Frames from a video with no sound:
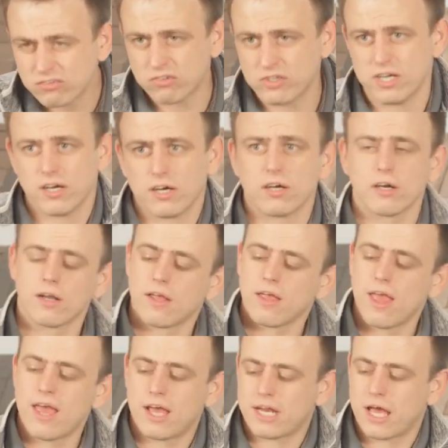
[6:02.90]
year.
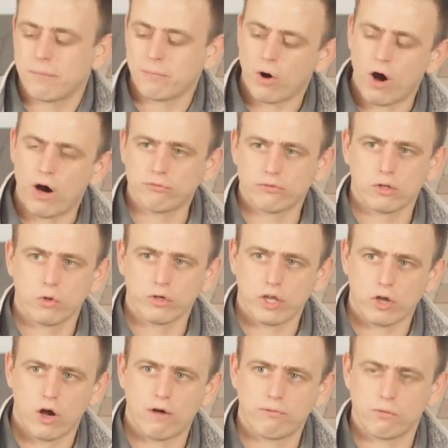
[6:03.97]
And I'm often looking
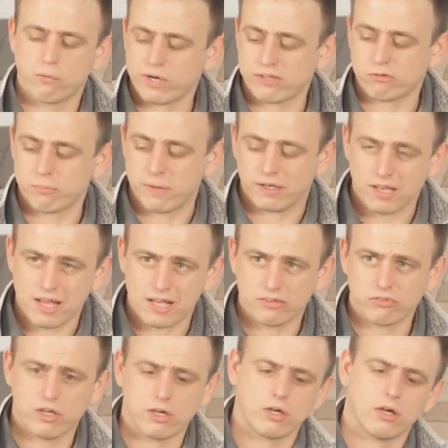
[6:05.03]
off of what I spent last
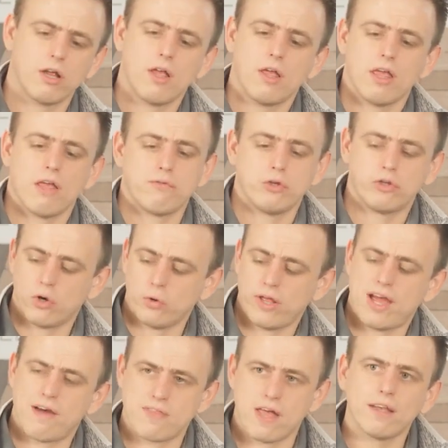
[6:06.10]
year. If you don't
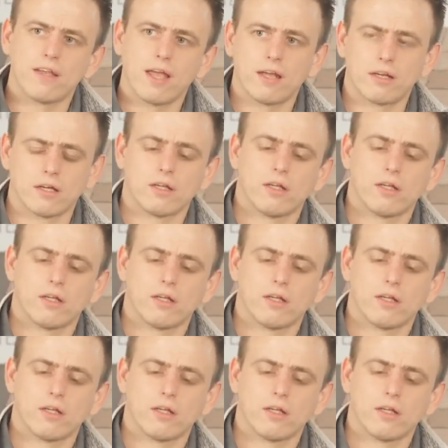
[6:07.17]
have that data,